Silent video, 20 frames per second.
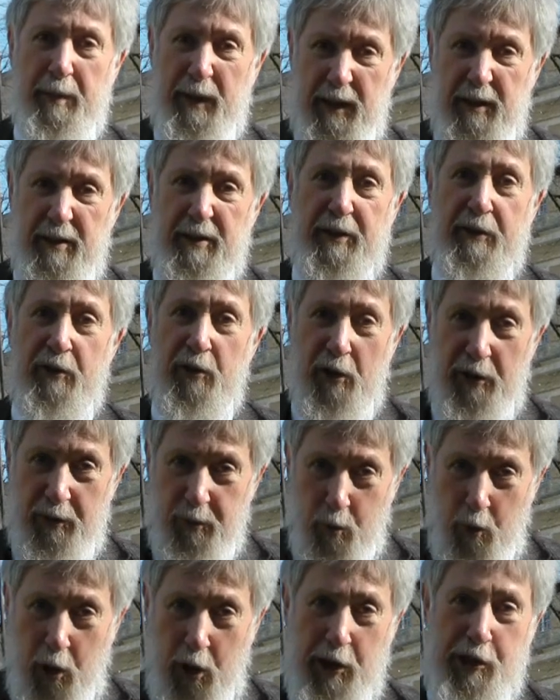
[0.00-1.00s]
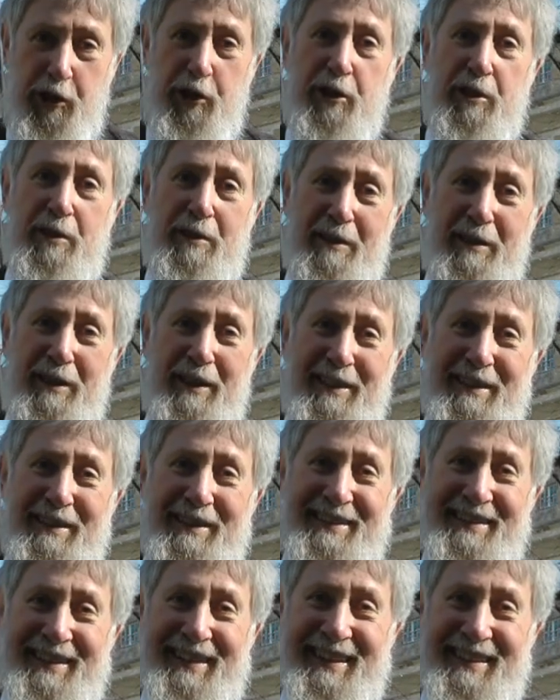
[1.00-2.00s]
a beard and not wash and,
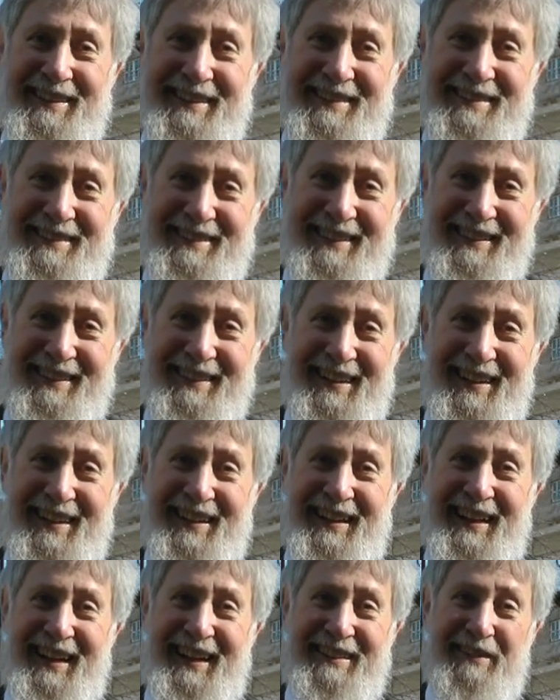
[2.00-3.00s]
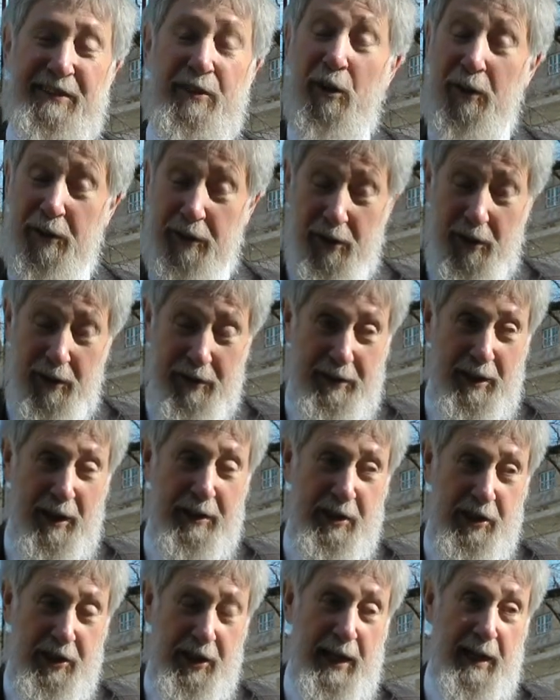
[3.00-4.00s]
and, and, uh, and not, not
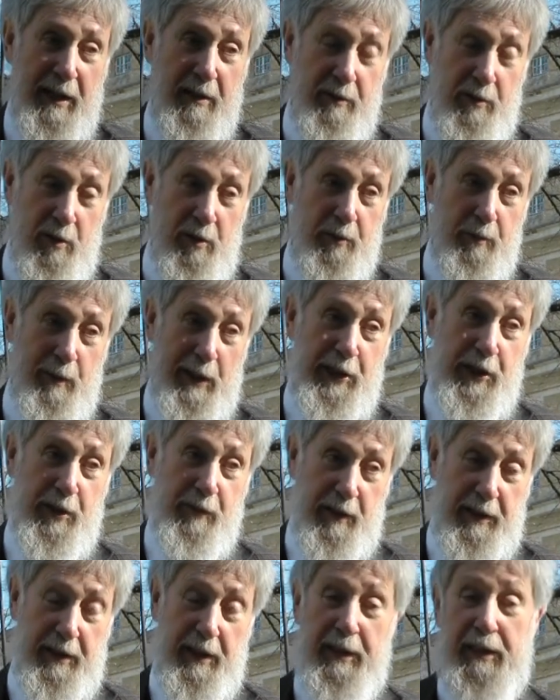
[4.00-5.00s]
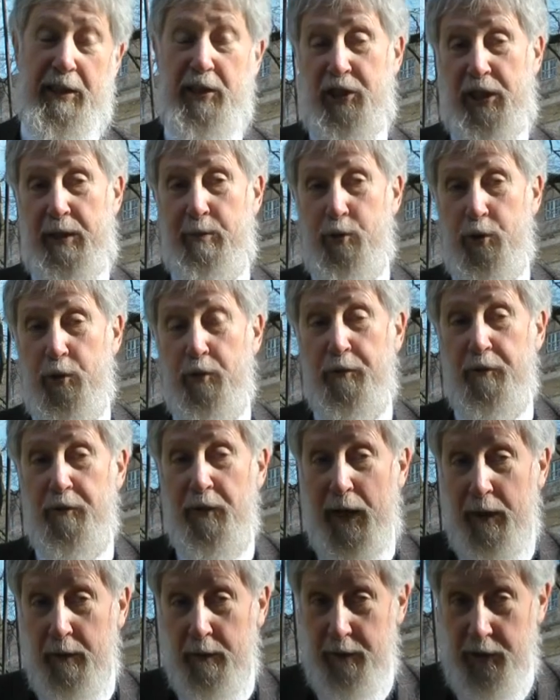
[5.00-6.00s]
cut his hair and all the rest of it. And he seems to have
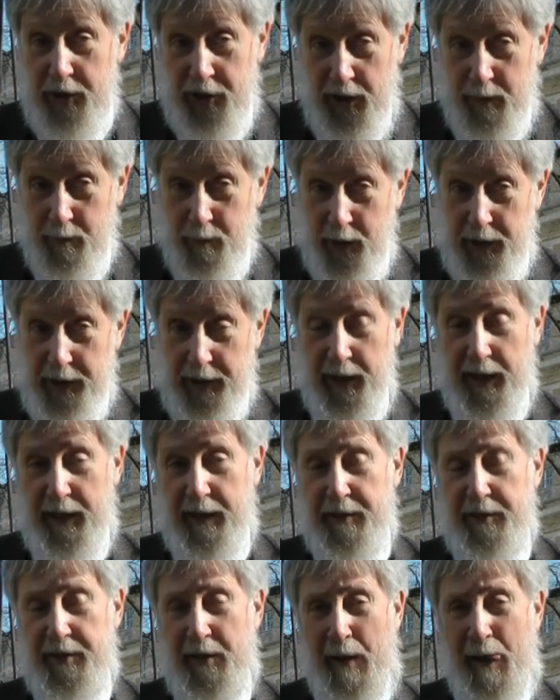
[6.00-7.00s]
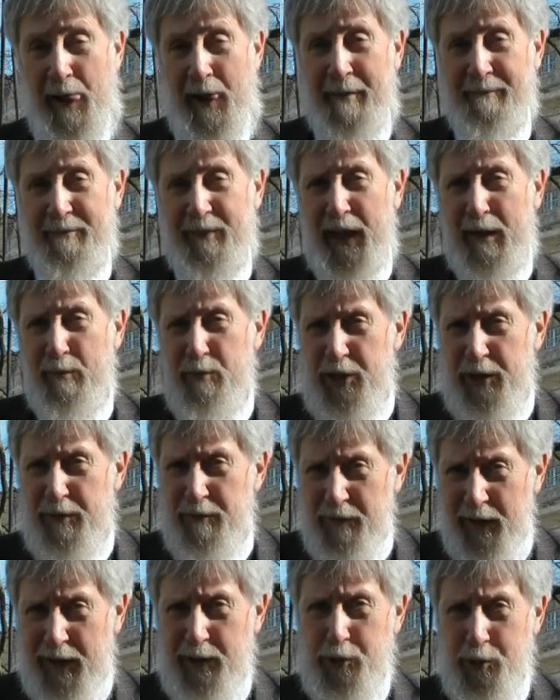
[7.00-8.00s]
found someone, and I was
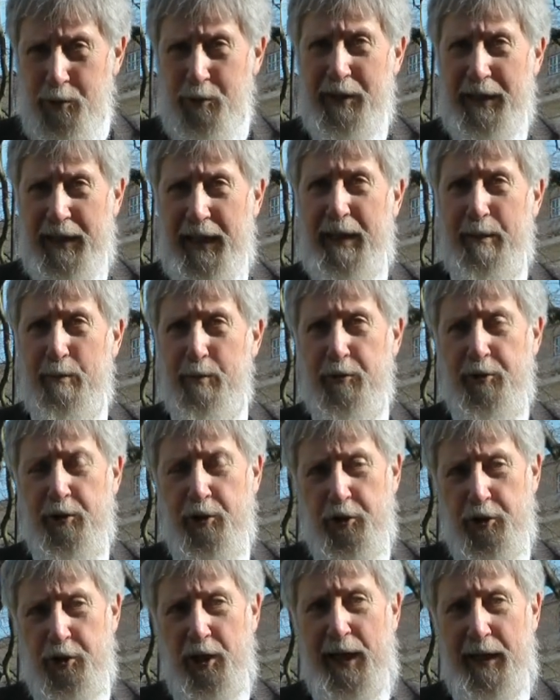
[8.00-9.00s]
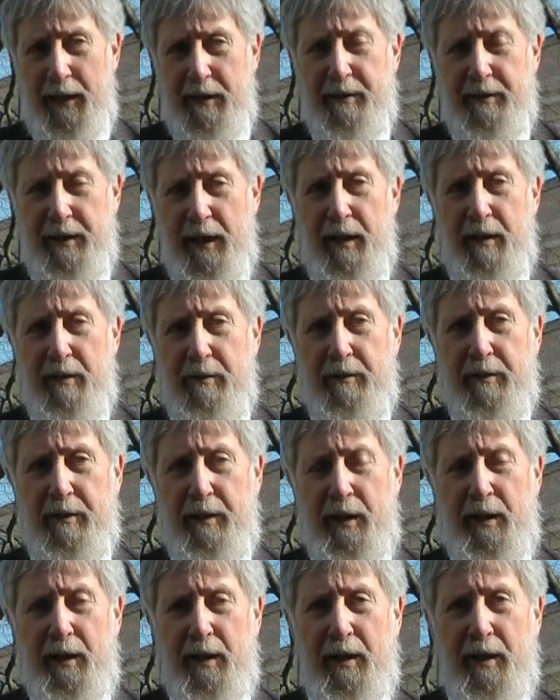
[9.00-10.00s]
eventually able to track down
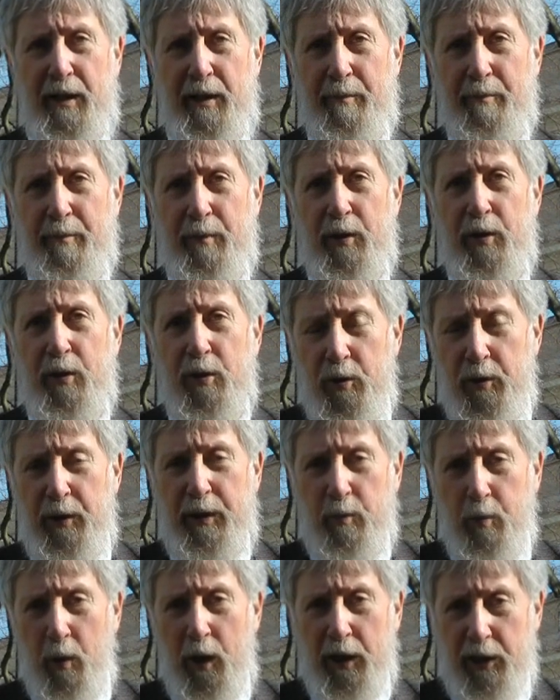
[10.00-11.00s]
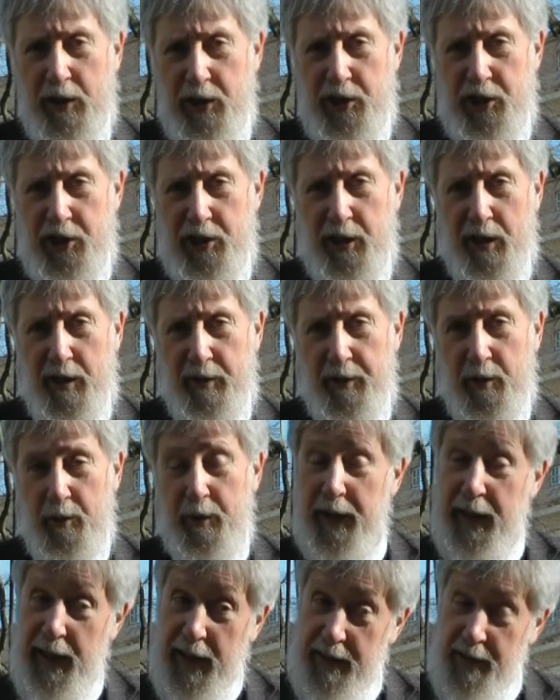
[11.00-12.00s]
um, who he was, although
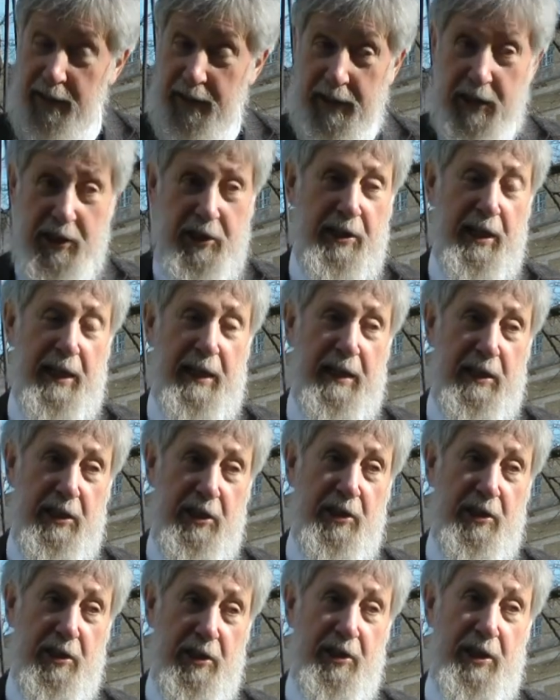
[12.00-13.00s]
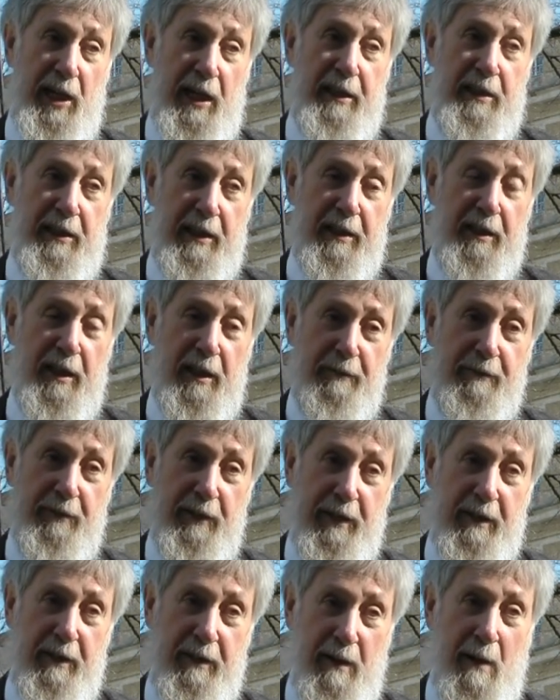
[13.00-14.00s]
he ended his days, sadly enough,
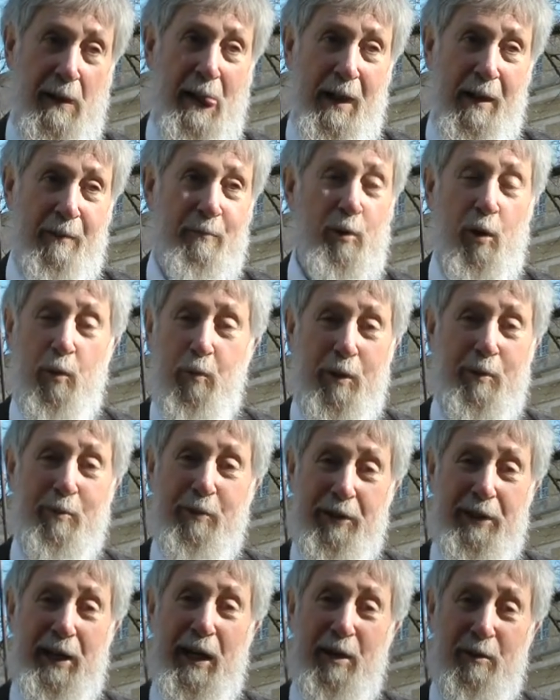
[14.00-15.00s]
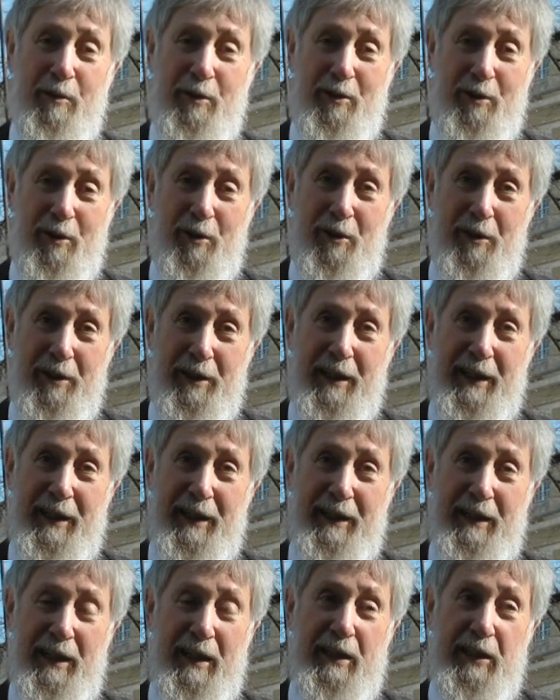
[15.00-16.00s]
in what we would now call
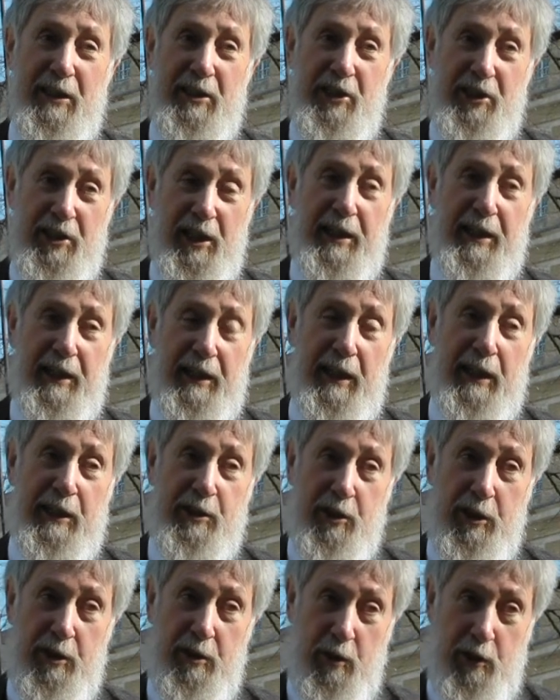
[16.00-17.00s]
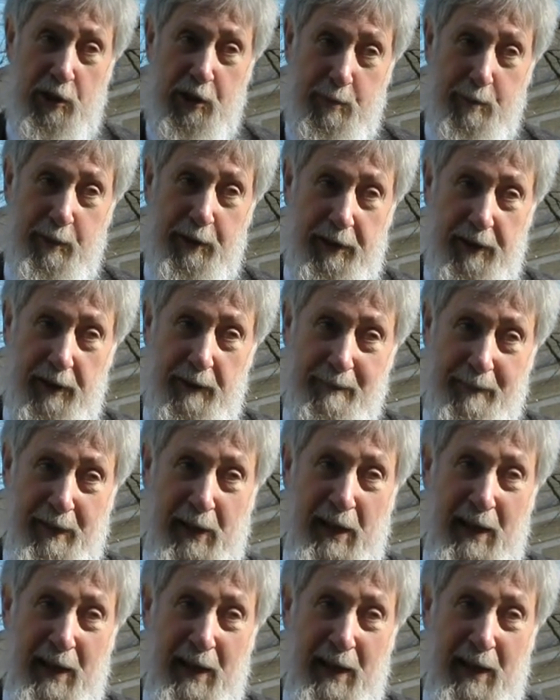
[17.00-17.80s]
a, a psychiatric hospital.